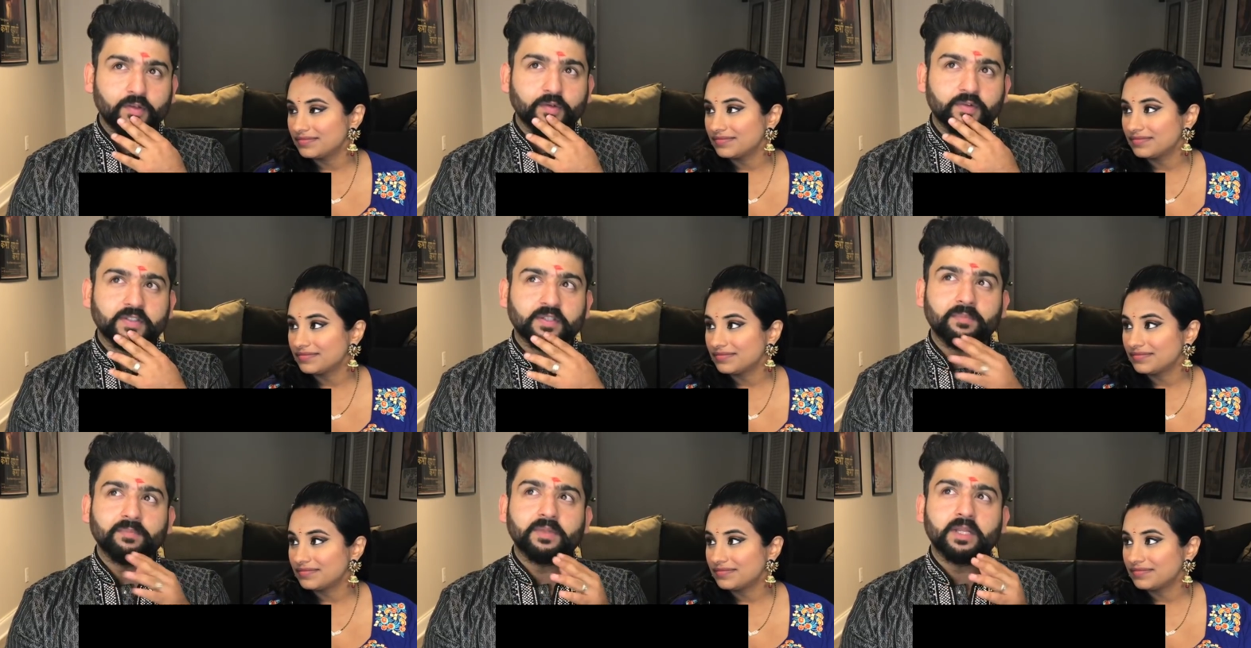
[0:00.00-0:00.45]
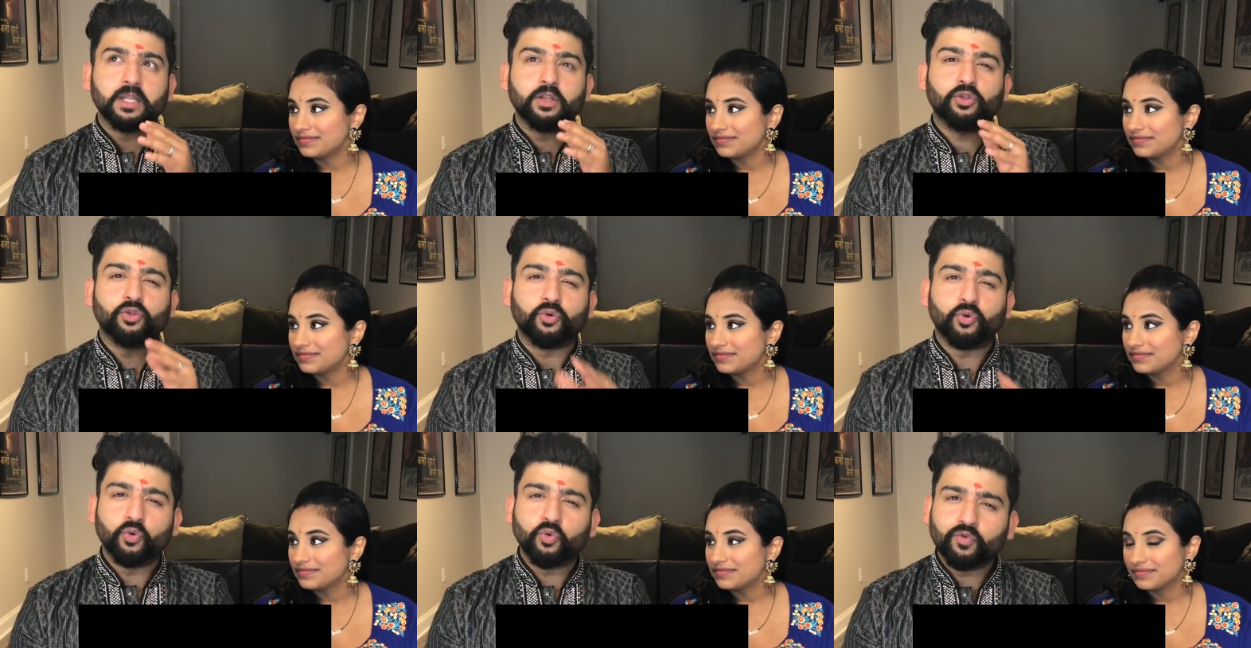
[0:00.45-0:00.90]

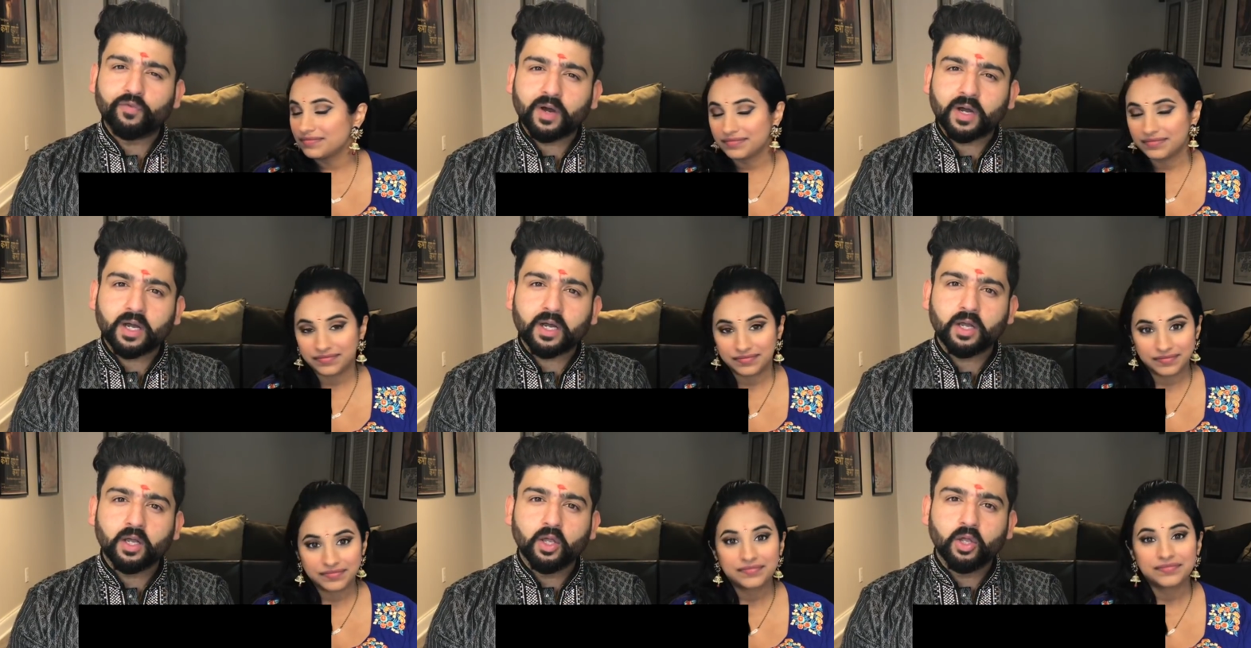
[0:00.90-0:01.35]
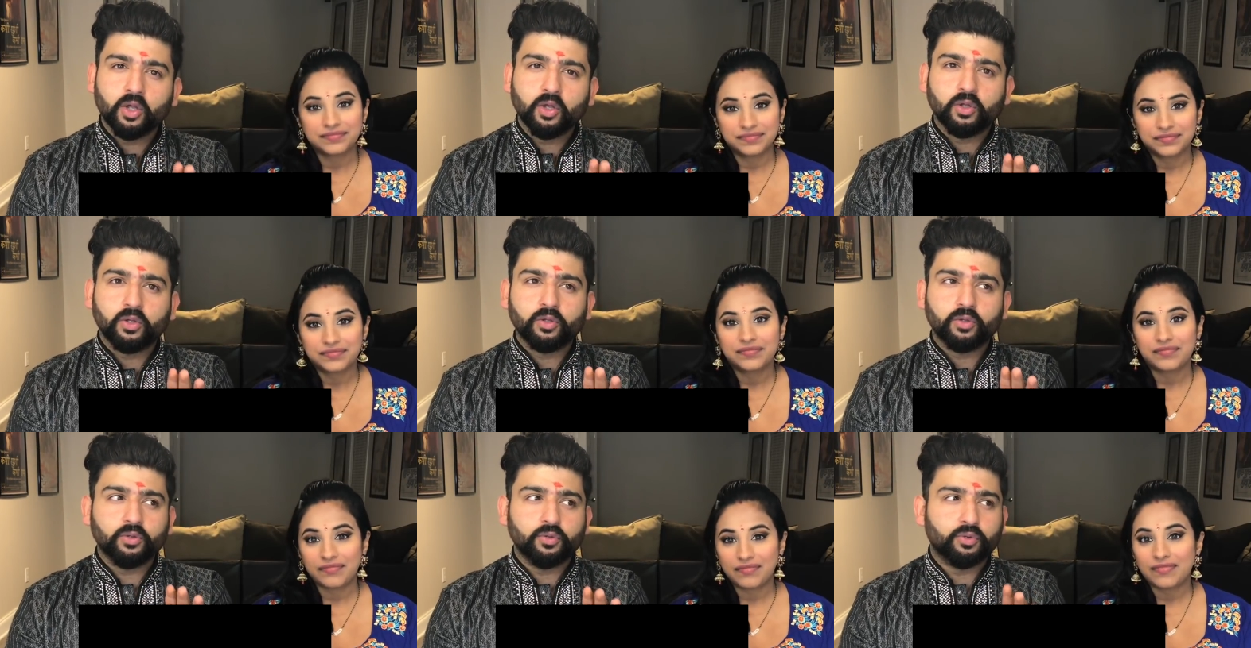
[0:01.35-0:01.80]
Speaker 1: Something Dhruva
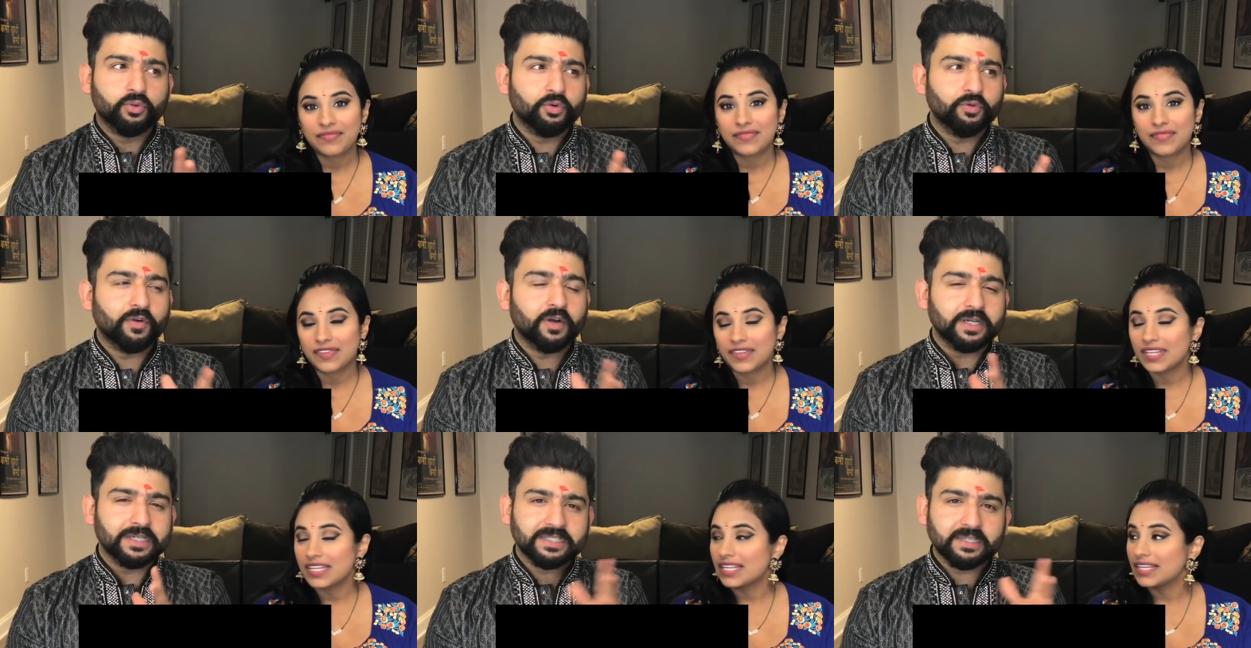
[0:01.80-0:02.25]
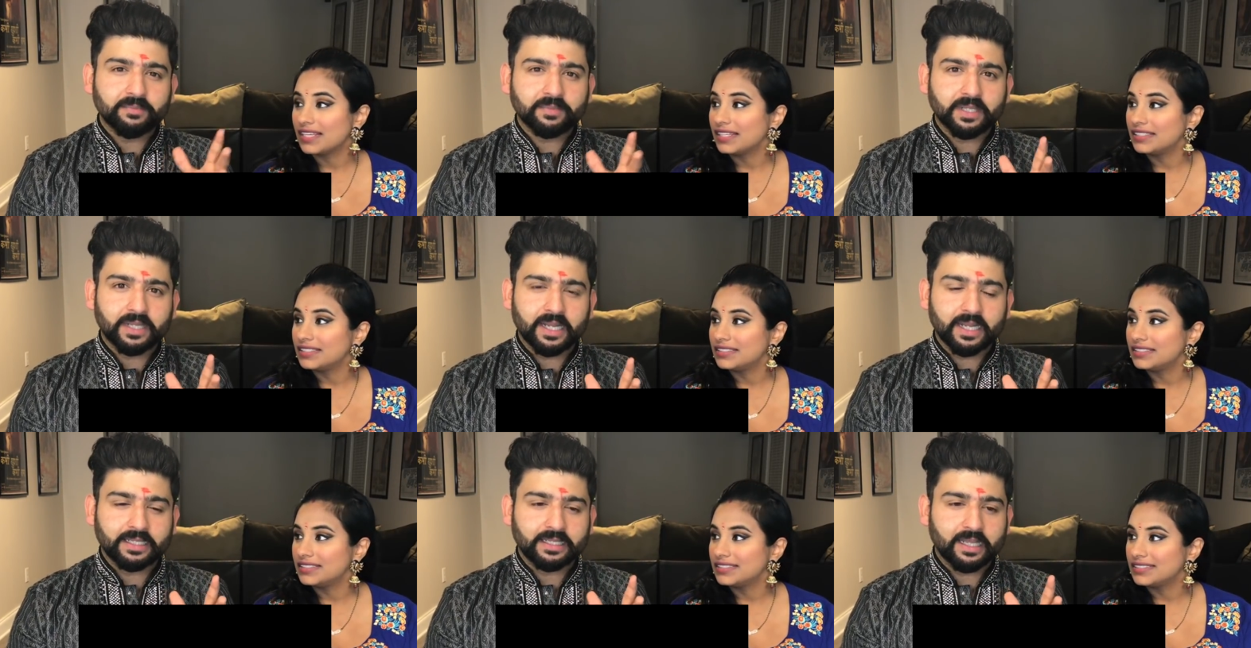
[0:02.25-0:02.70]
Dhruva or
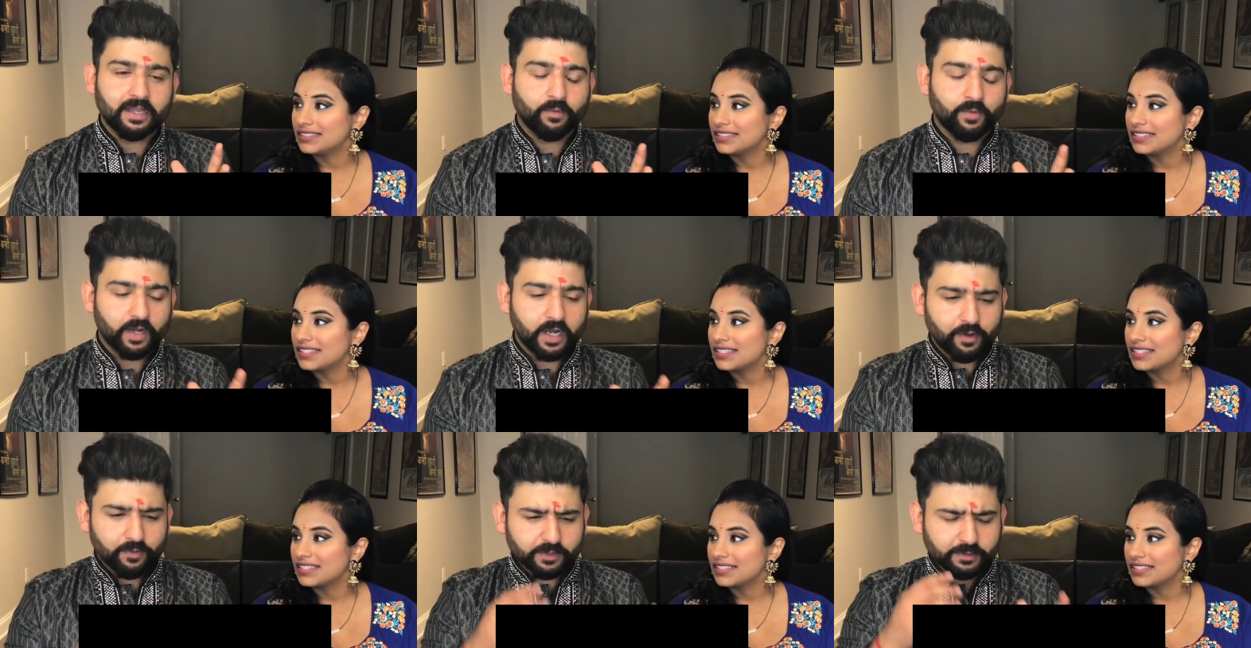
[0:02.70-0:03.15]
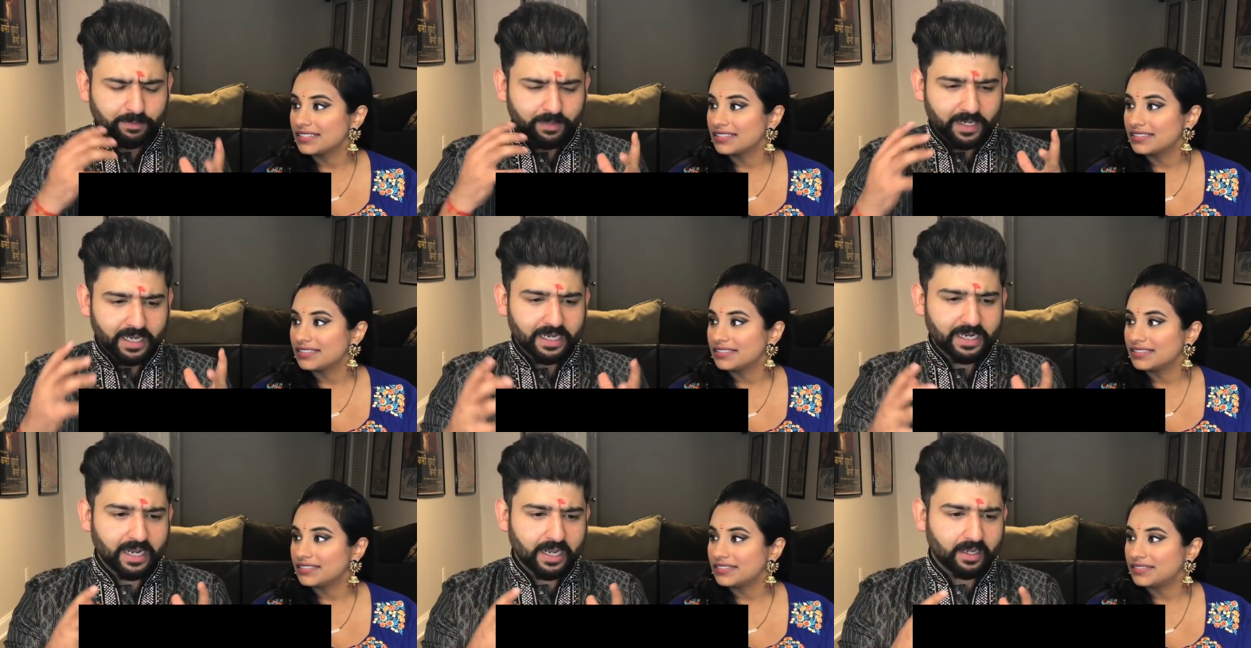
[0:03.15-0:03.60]
something like that, where he was
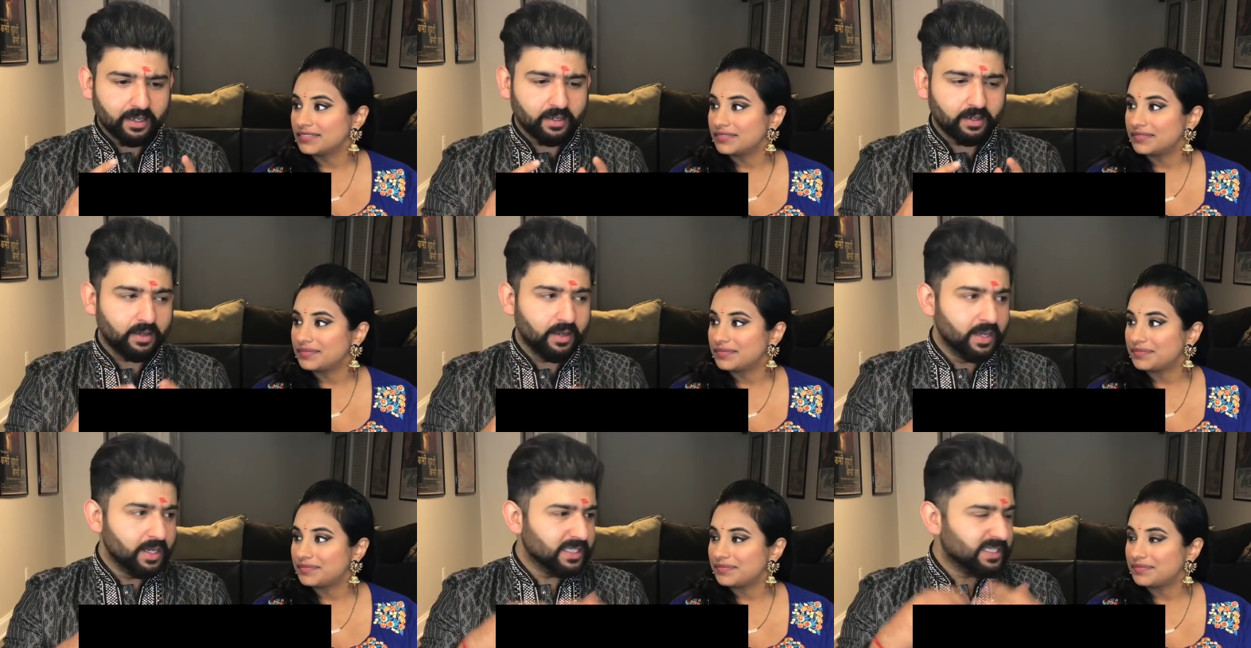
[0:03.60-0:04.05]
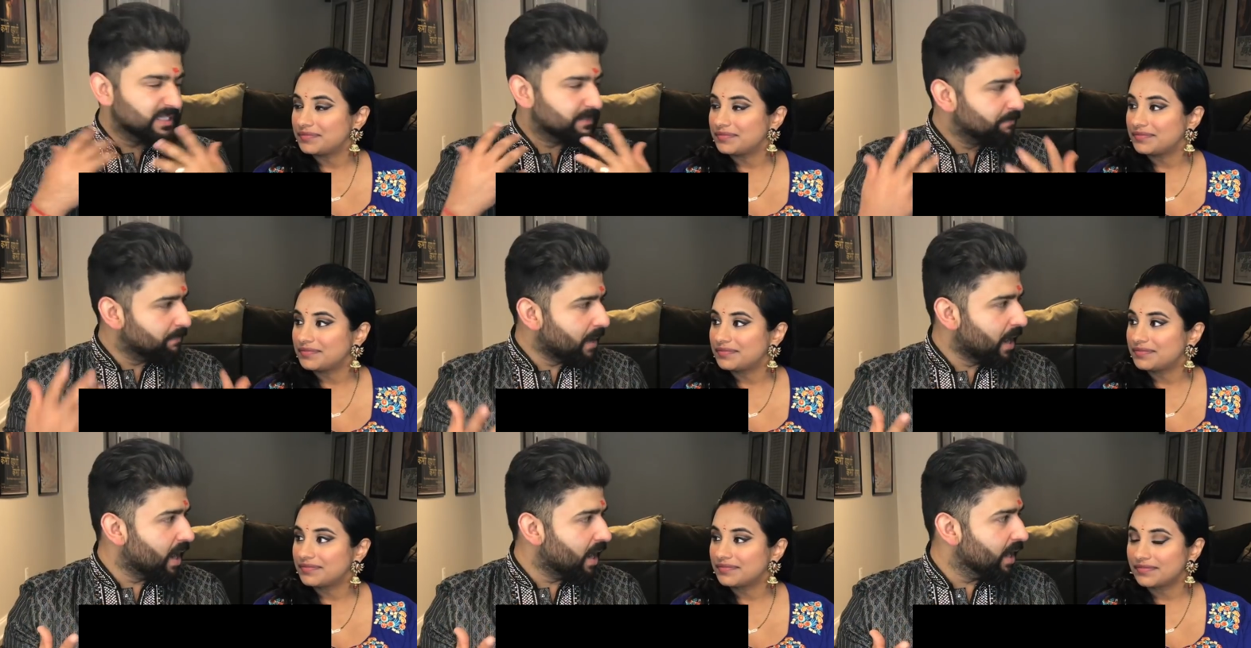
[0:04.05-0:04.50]
playing like a
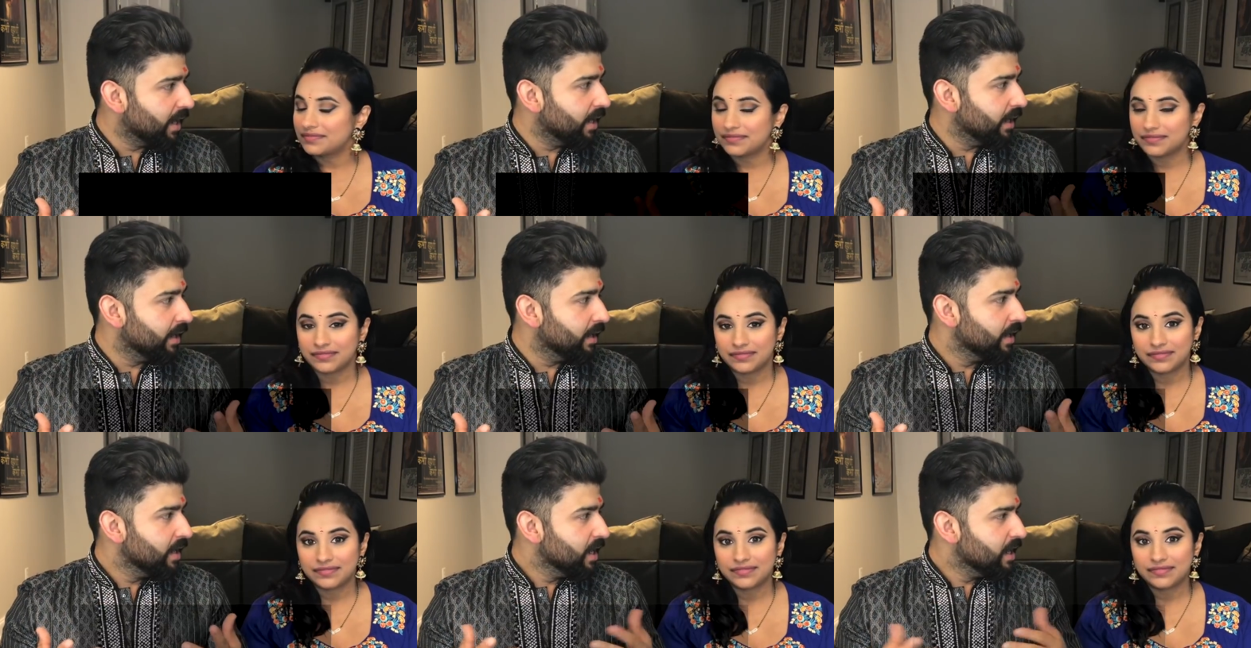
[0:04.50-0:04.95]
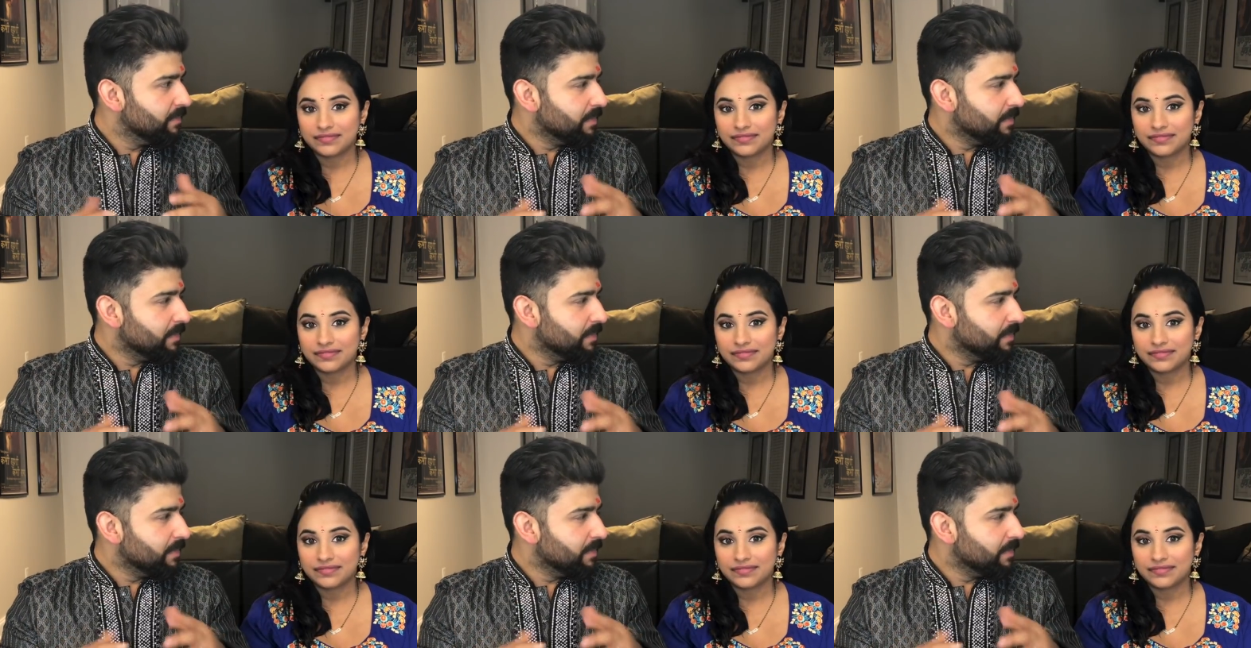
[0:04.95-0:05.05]
spy.